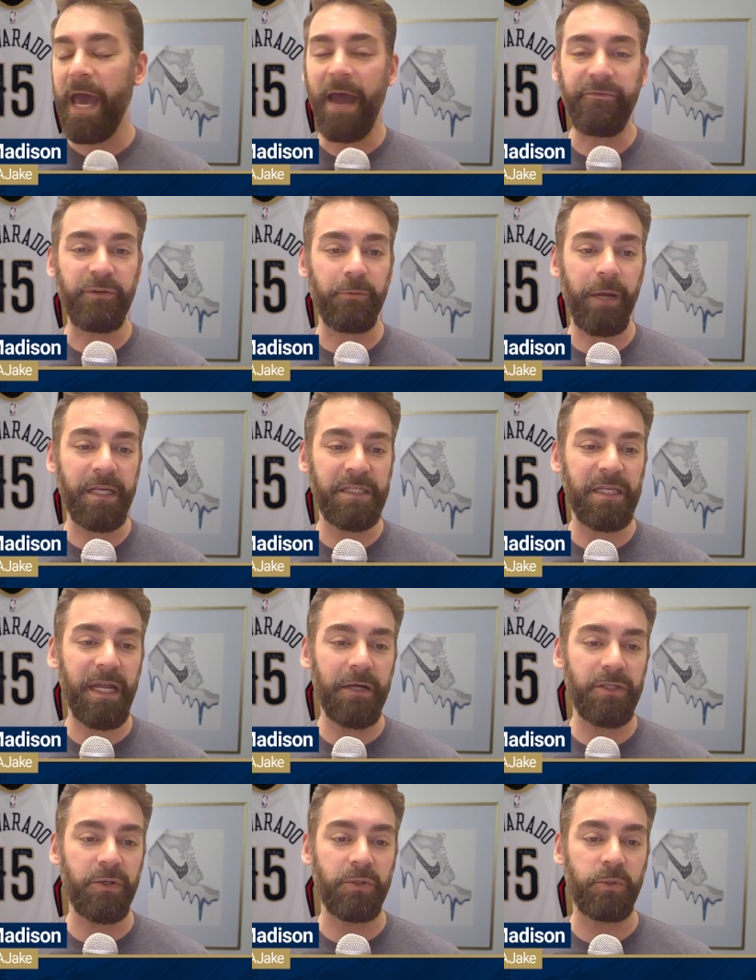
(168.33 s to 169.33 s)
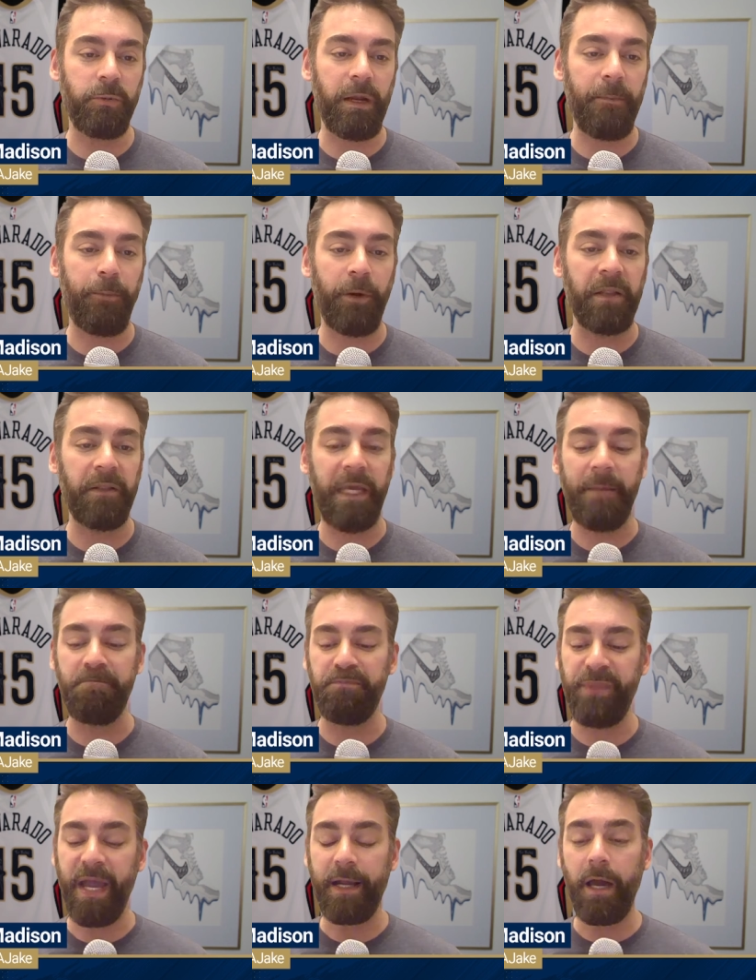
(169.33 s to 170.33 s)
After racing out to a twenty-point
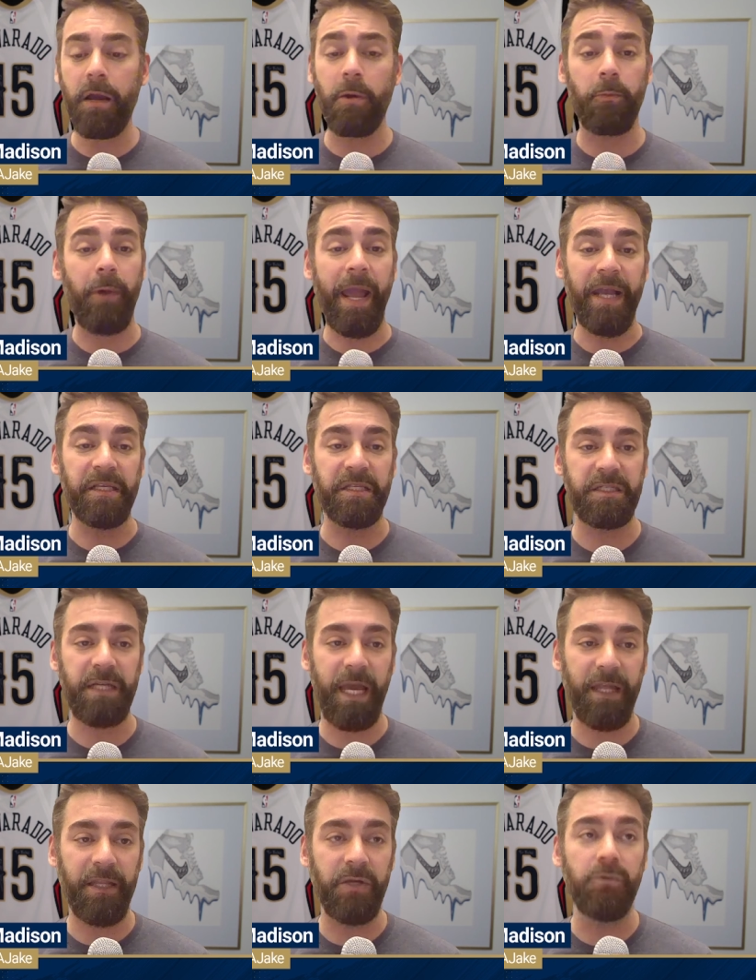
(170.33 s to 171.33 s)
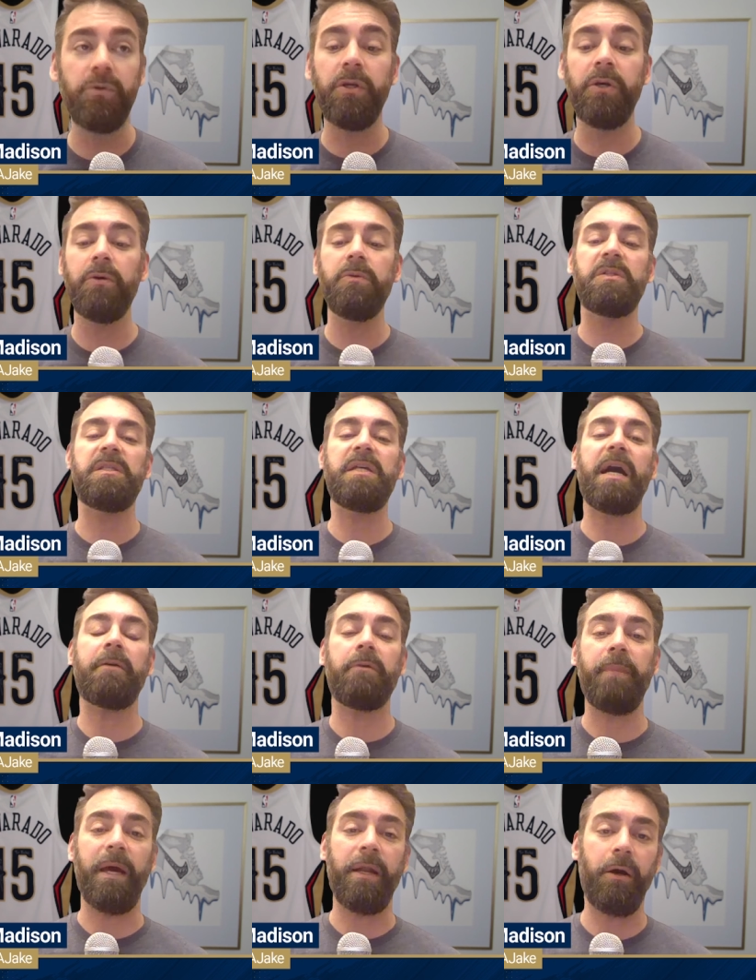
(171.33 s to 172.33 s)
lead, that got erased, and you knew
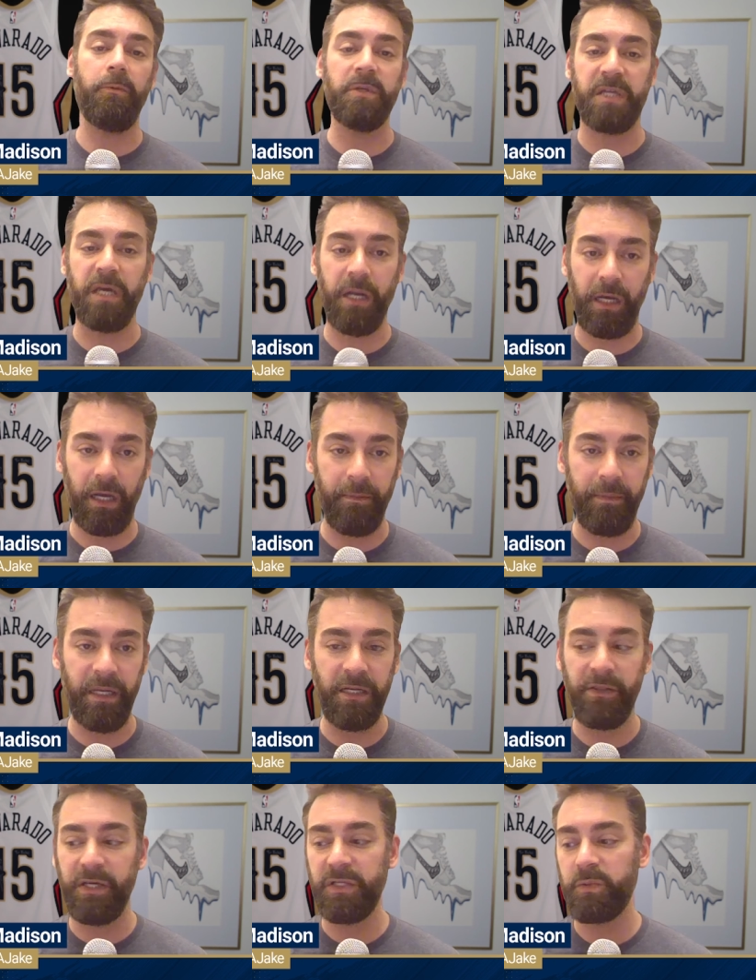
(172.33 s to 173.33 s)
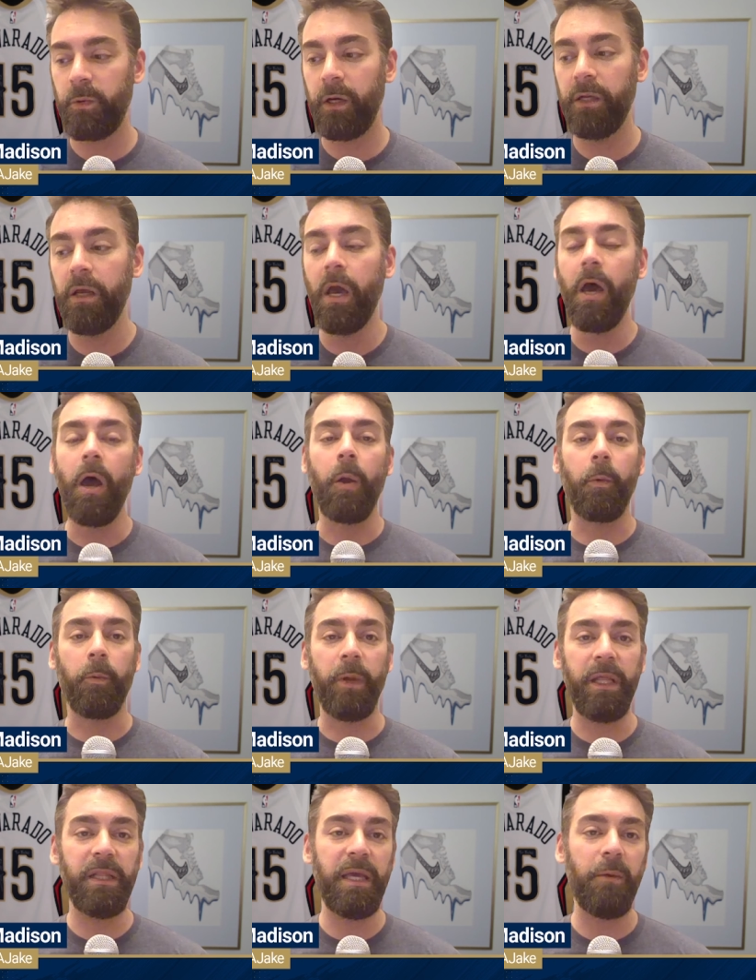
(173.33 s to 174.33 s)
Sacramento was going to come into this one
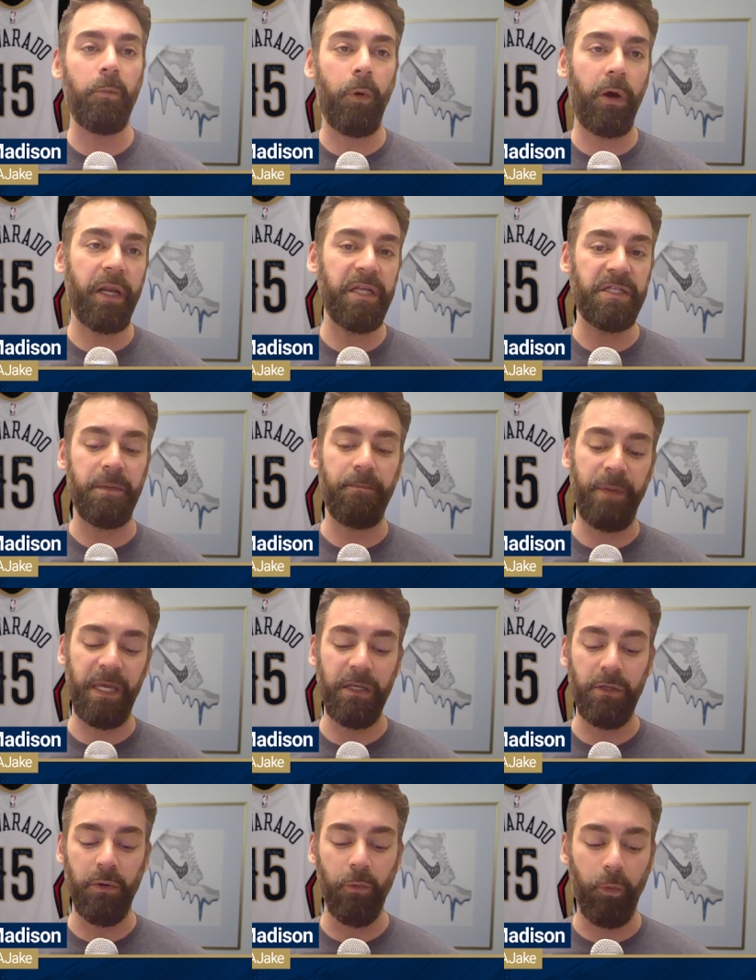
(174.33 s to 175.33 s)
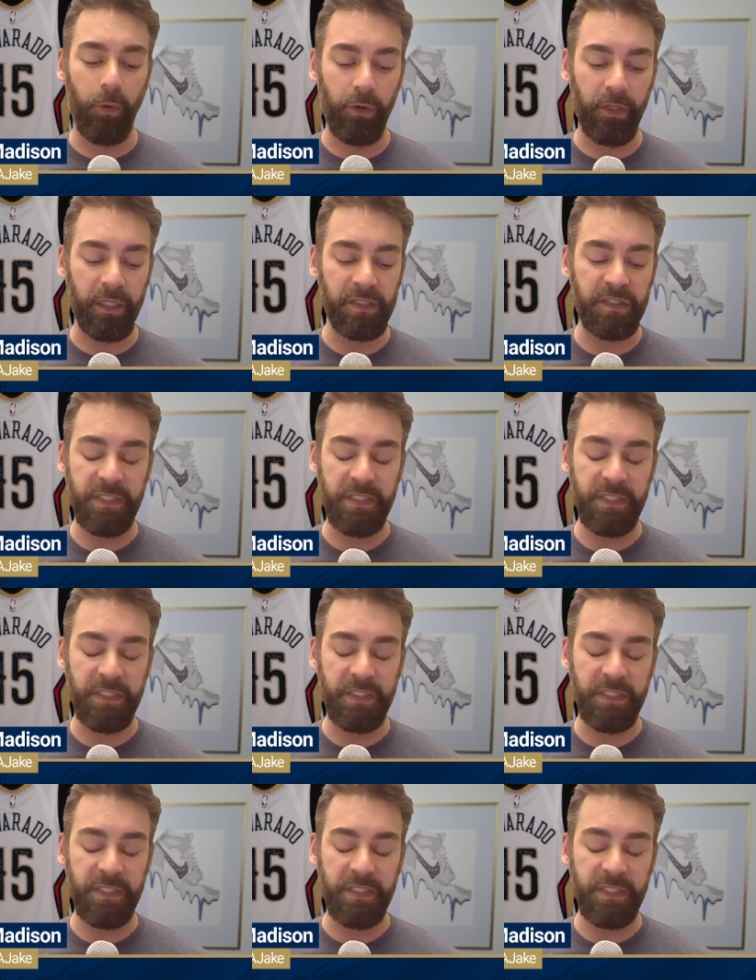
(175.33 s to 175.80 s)
really wanting to beat New Orleans.